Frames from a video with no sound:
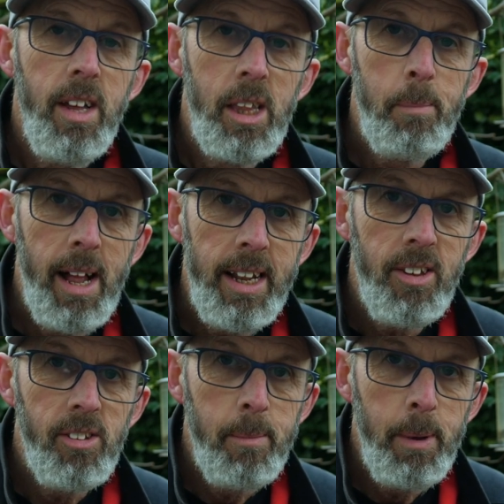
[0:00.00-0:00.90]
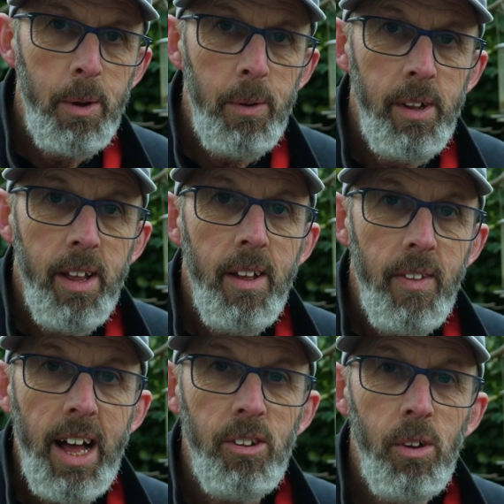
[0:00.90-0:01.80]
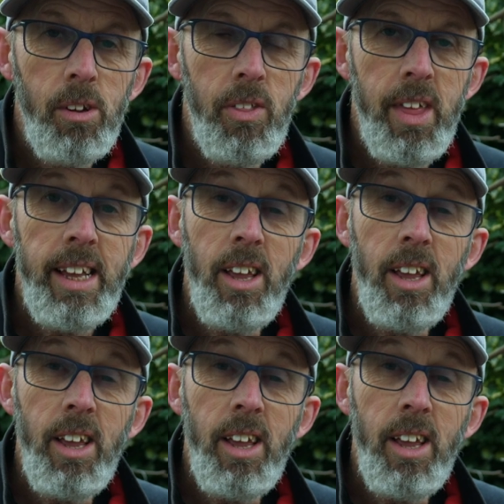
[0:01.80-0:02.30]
The planets, the moon, that sort of thing.